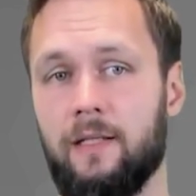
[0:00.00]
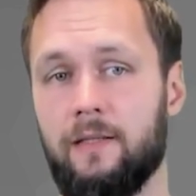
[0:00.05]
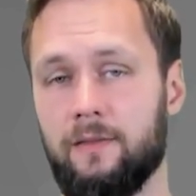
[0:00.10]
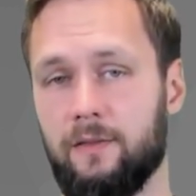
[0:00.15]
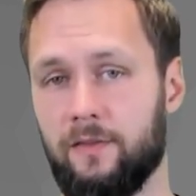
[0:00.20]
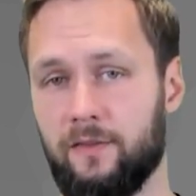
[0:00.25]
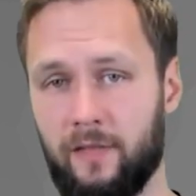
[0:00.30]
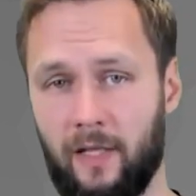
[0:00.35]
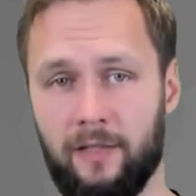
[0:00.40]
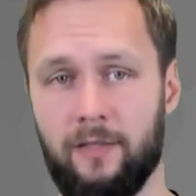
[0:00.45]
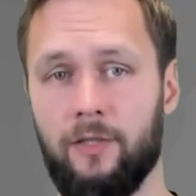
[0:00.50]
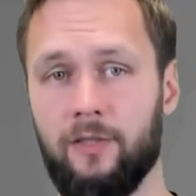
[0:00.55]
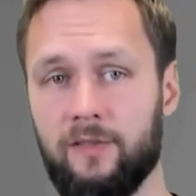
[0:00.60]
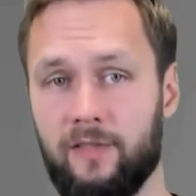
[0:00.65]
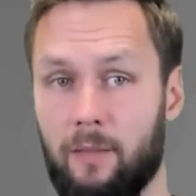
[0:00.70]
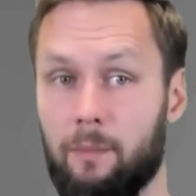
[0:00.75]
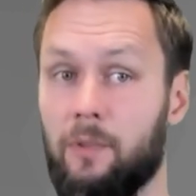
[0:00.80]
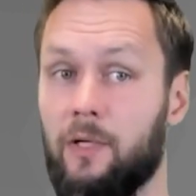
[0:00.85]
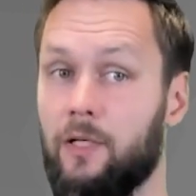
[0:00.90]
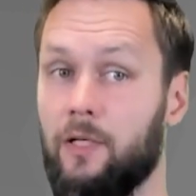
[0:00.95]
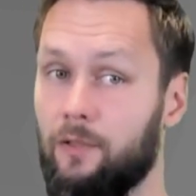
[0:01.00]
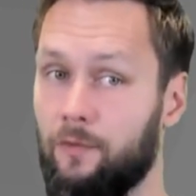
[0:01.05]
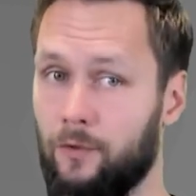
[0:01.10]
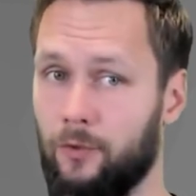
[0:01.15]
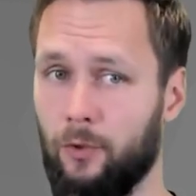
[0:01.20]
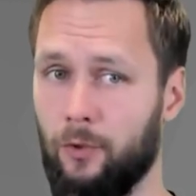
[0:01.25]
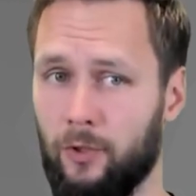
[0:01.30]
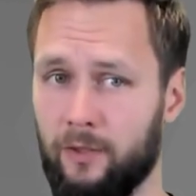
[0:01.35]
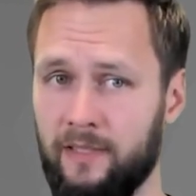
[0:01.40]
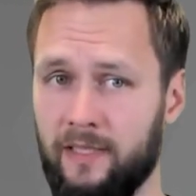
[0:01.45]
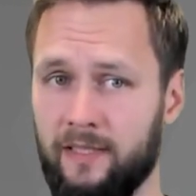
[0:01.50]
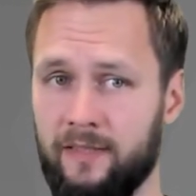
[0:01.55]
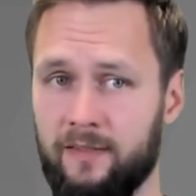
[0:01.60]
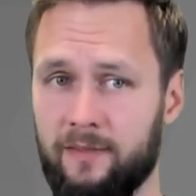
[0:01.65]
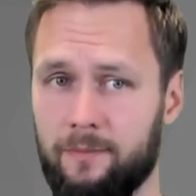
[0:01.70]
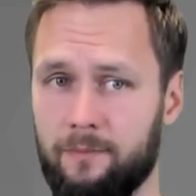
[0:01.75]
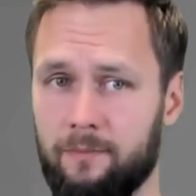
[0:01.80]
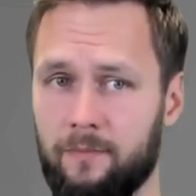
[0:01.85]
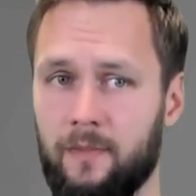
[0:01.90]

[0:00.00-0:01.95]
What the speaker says: The standards are part of the context,